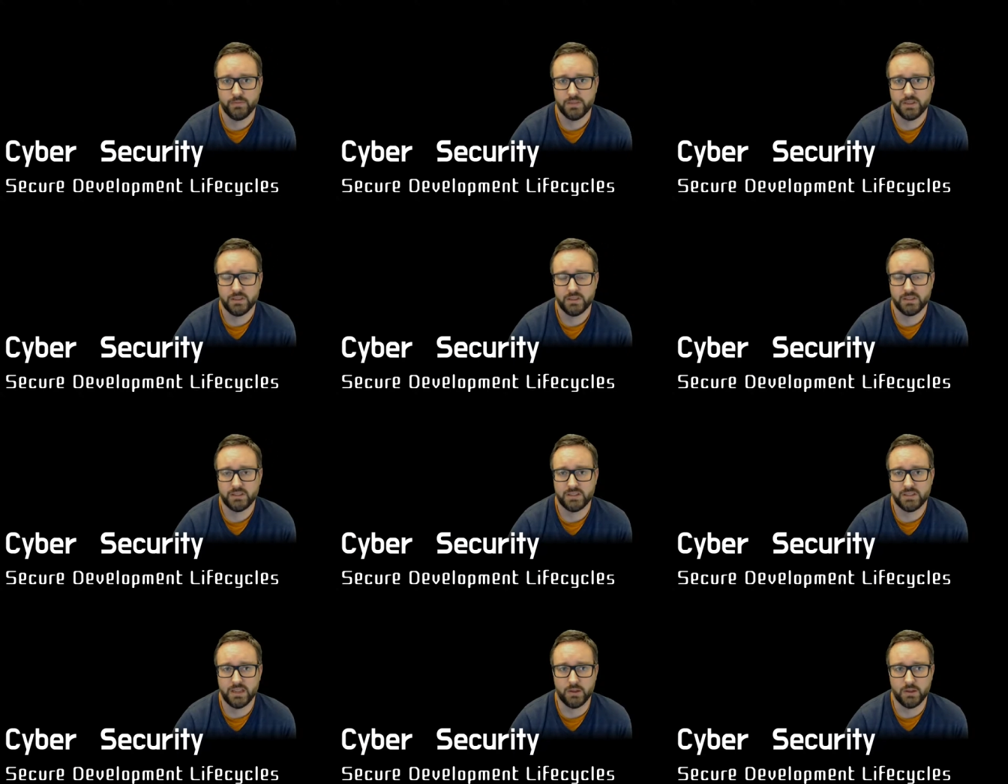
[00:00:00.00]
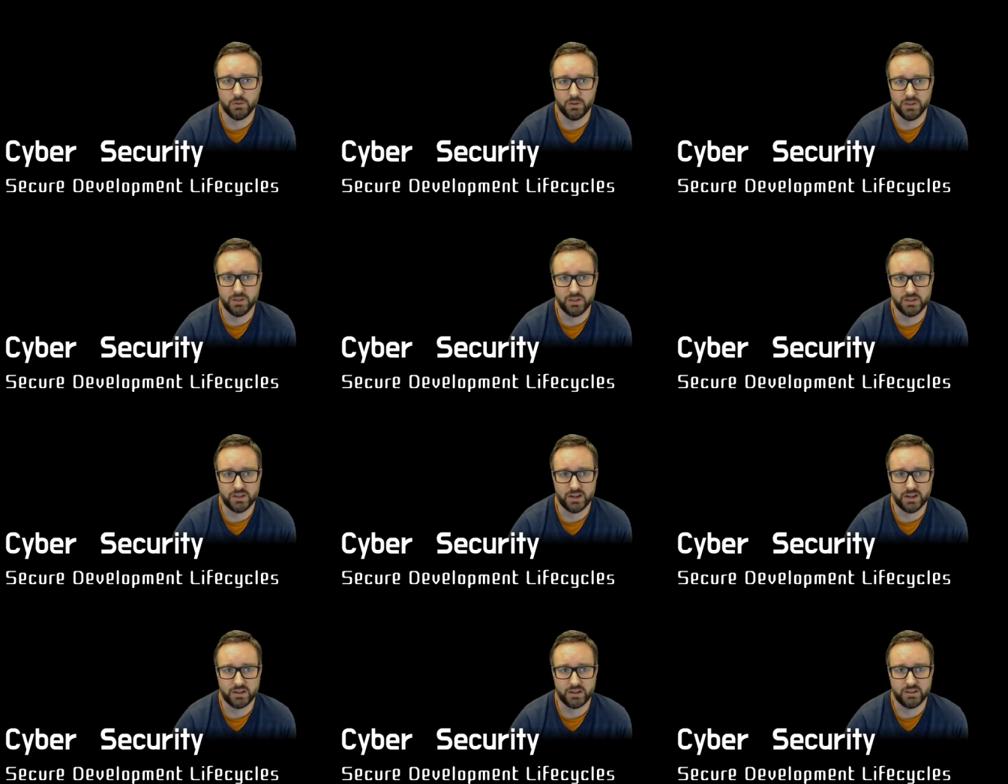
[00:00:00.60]
SQL
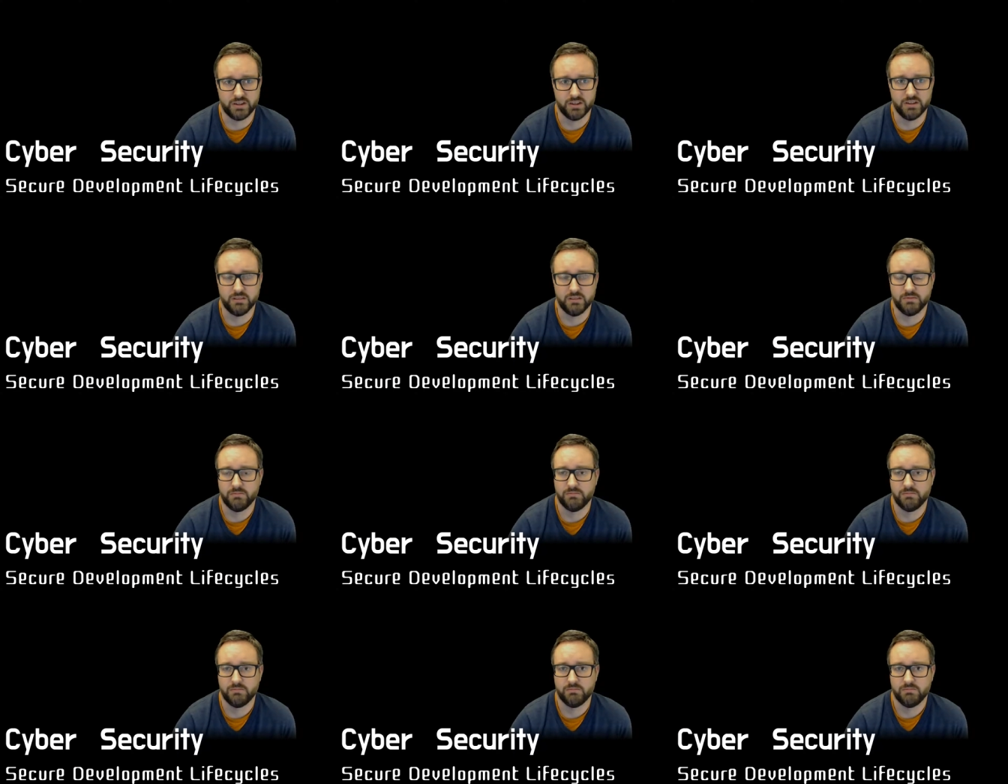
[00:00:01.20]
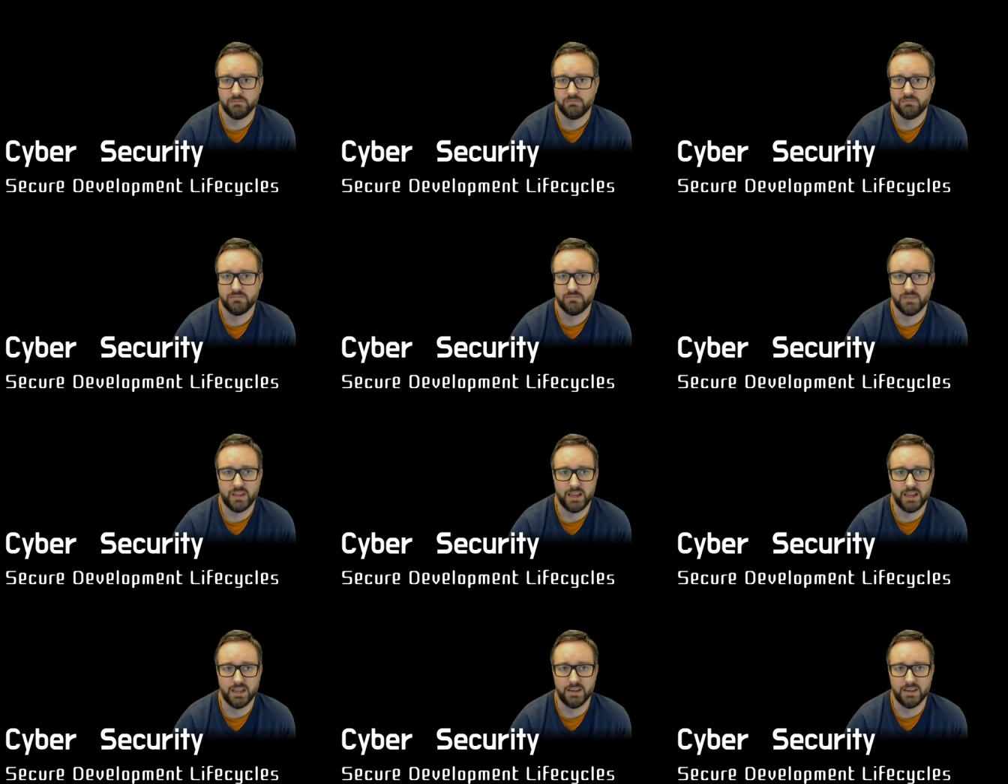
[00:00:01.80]
injection
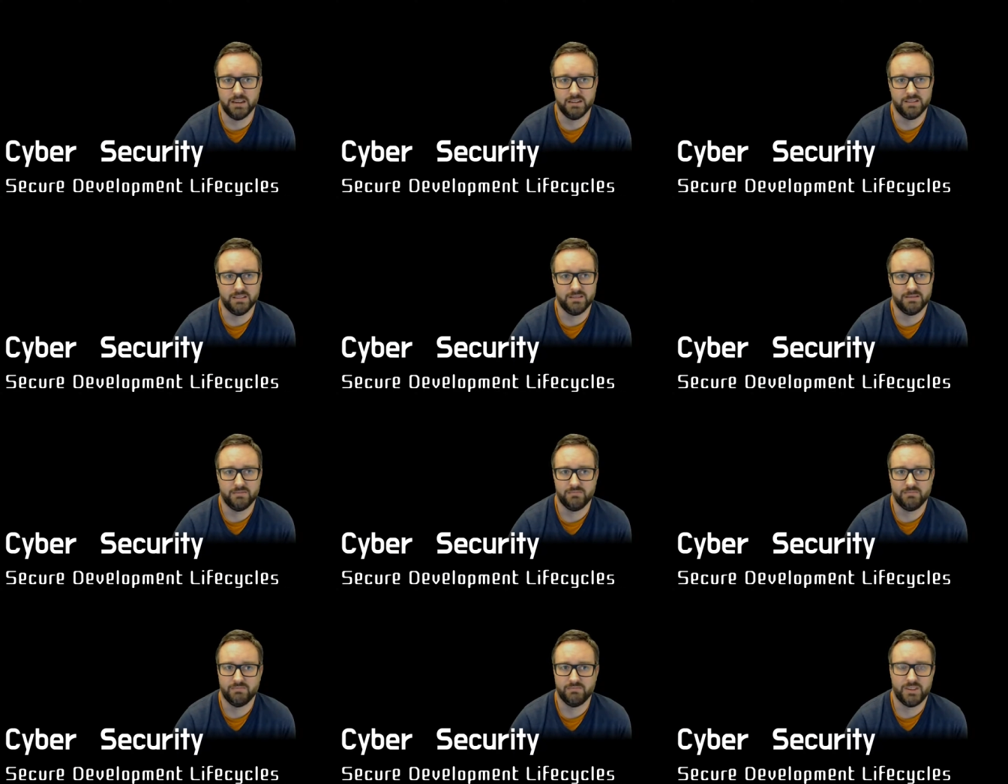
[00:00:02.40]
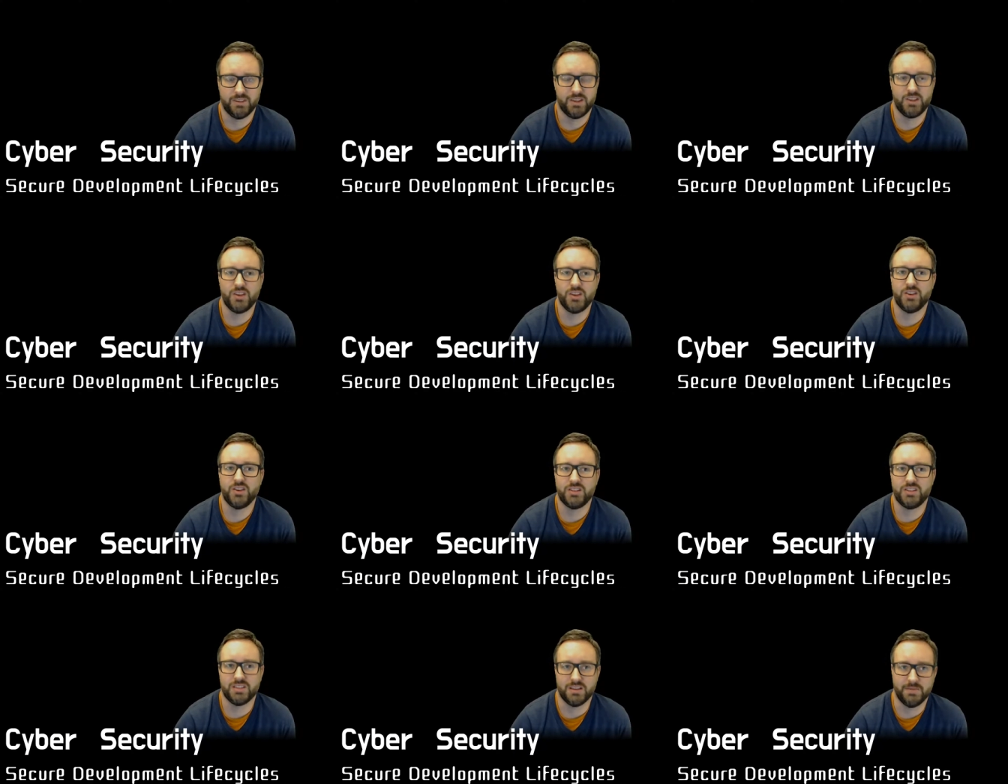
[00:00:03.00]
in
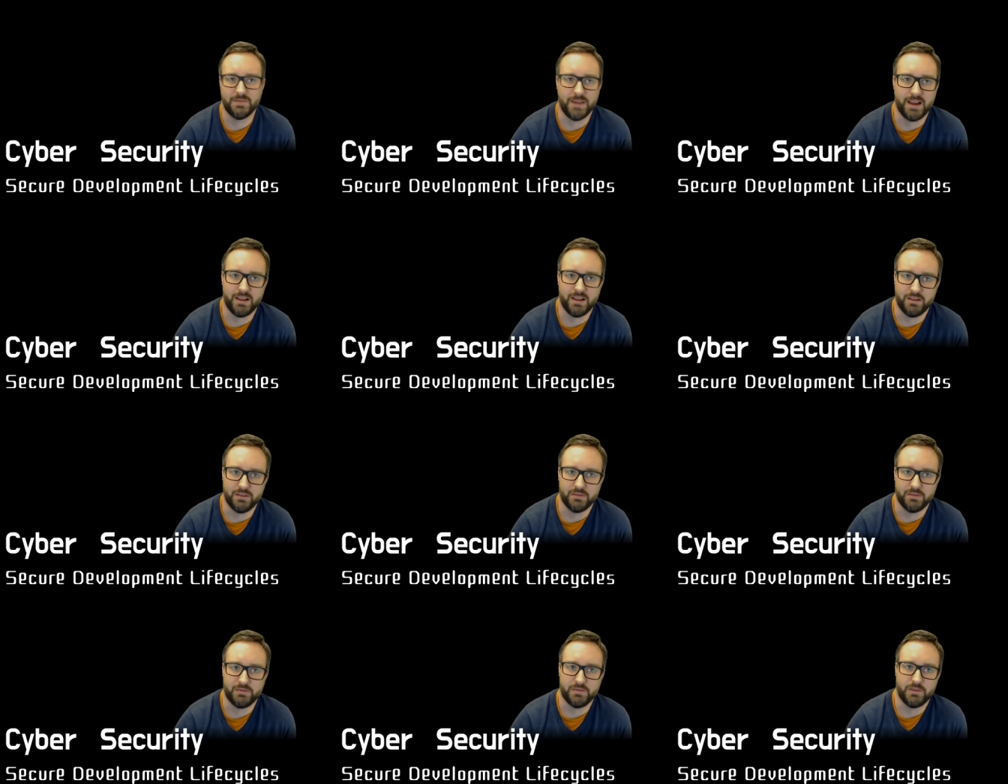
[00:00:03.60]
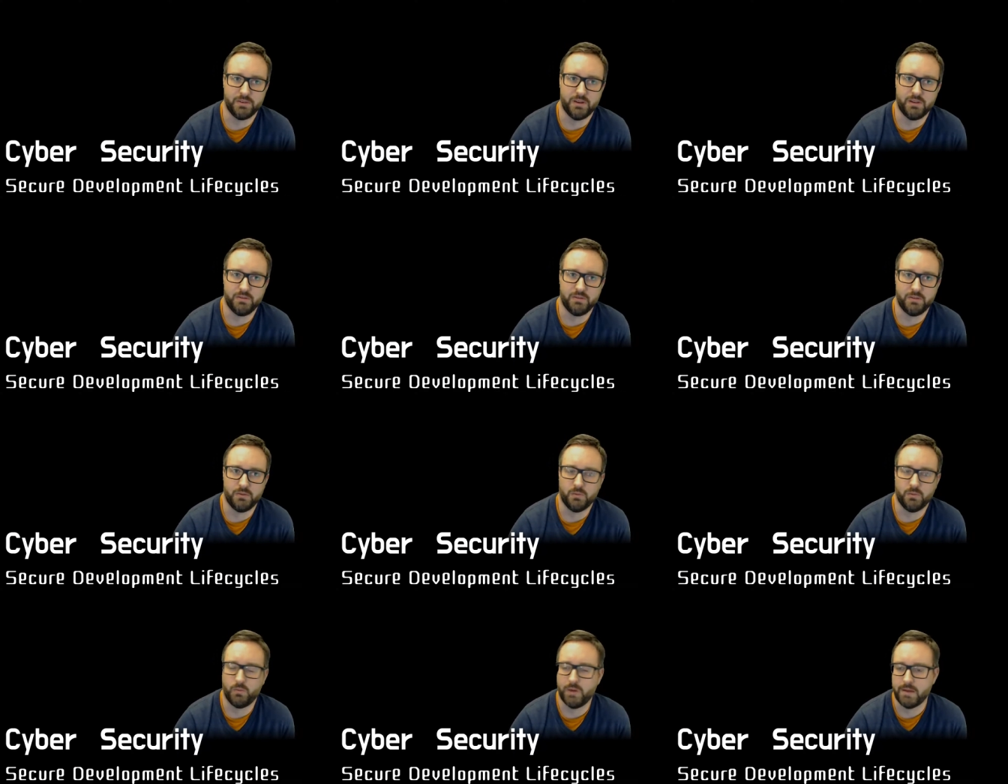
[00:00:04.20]
huge amount of, of
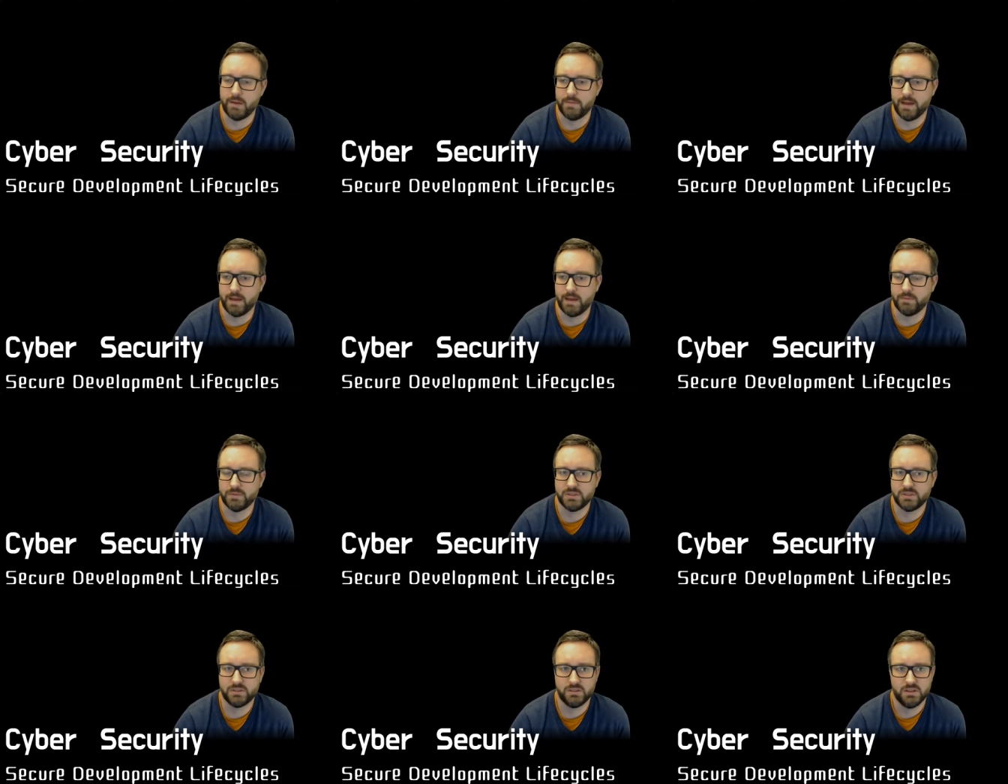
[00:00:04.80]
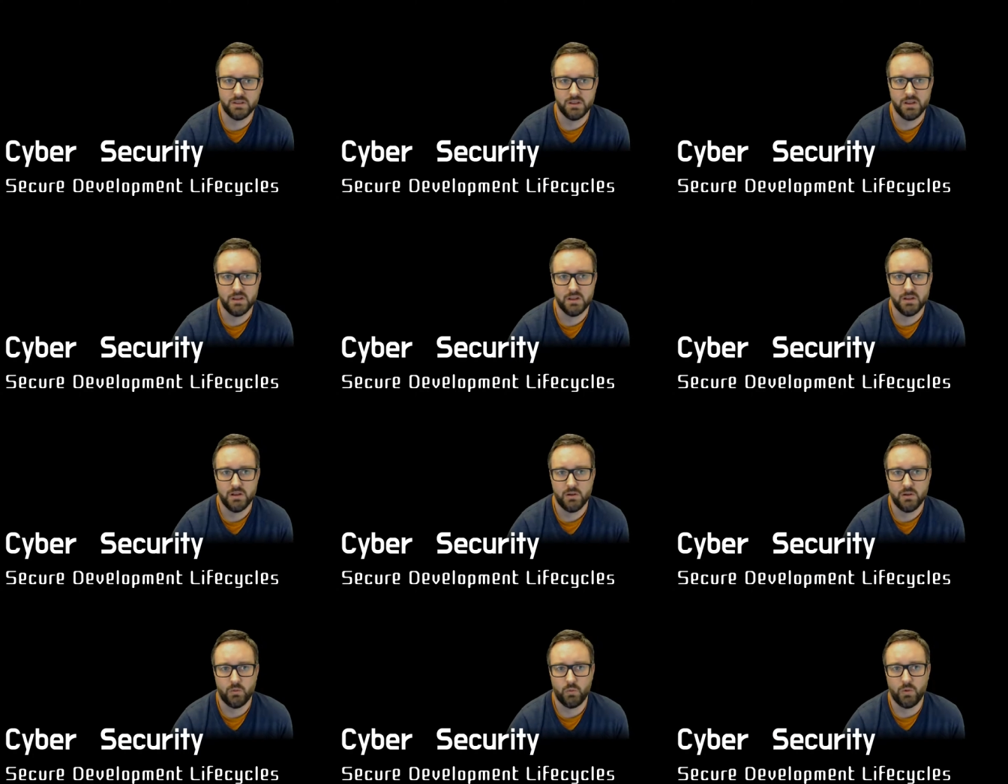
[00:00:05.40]
web apps?
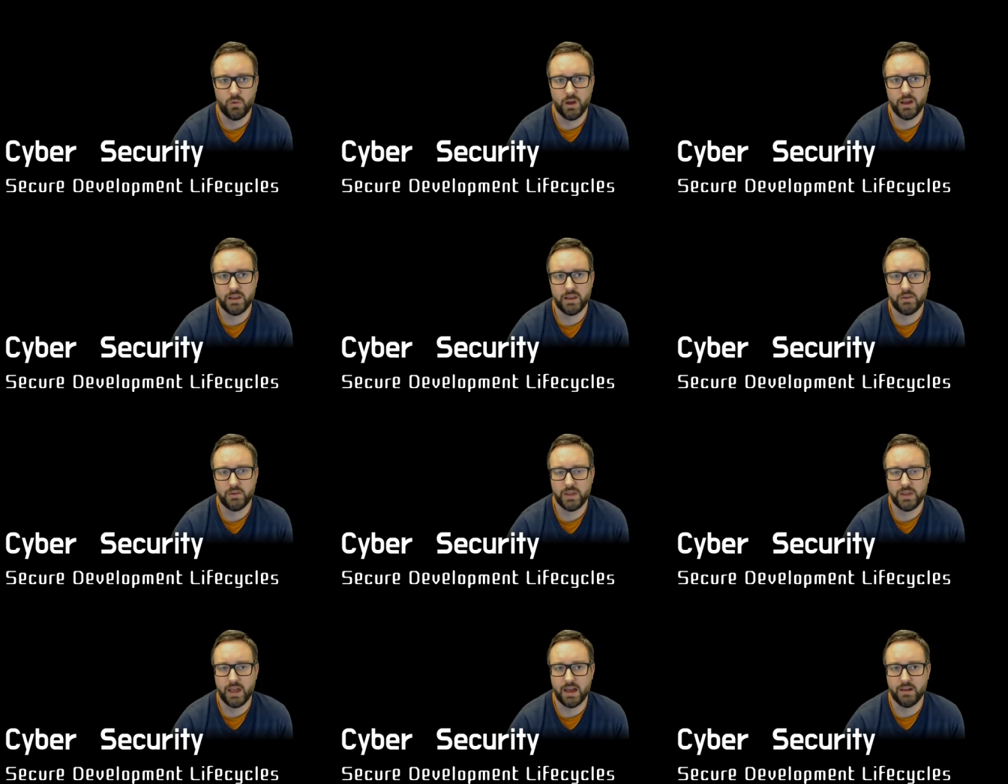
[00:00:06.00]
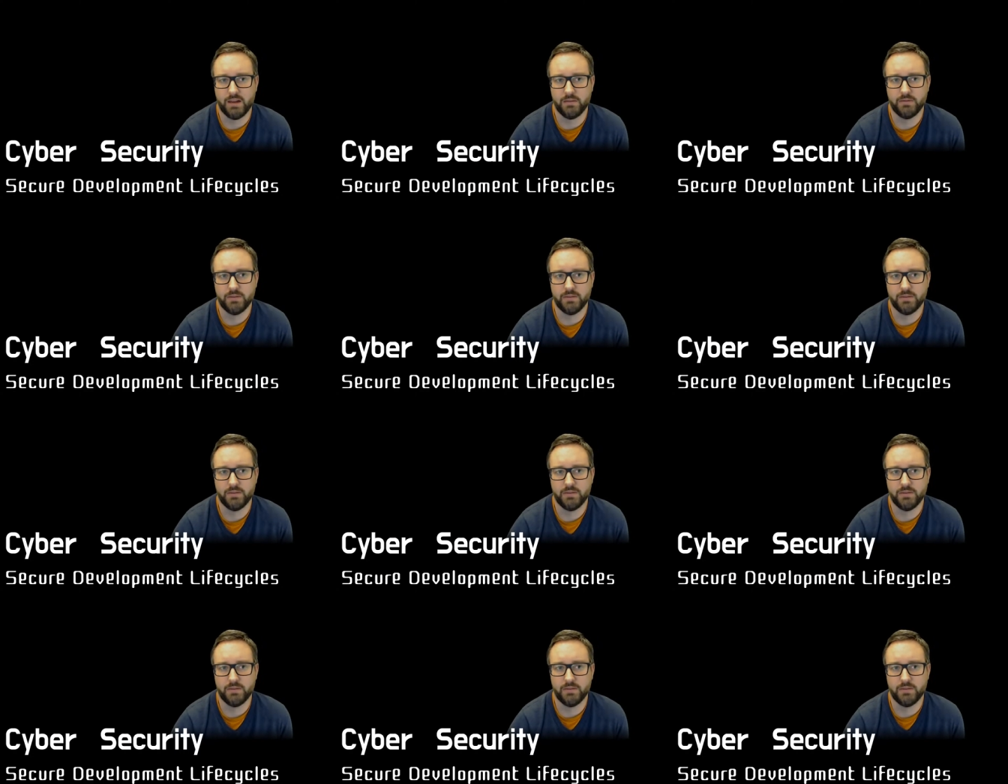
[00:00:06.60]
Why do we have